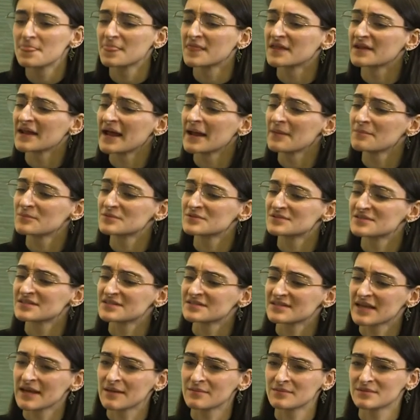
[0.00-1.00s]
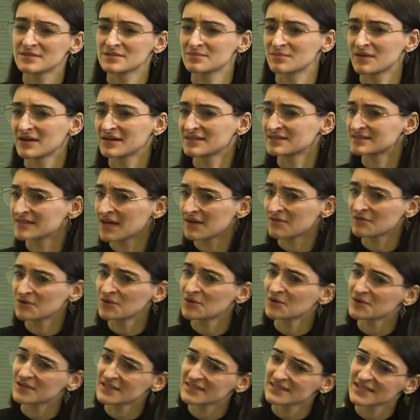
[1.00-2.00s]
The name was the same as my sound
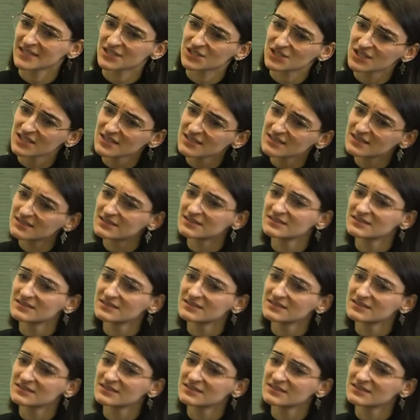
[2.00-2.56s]
recording teacher.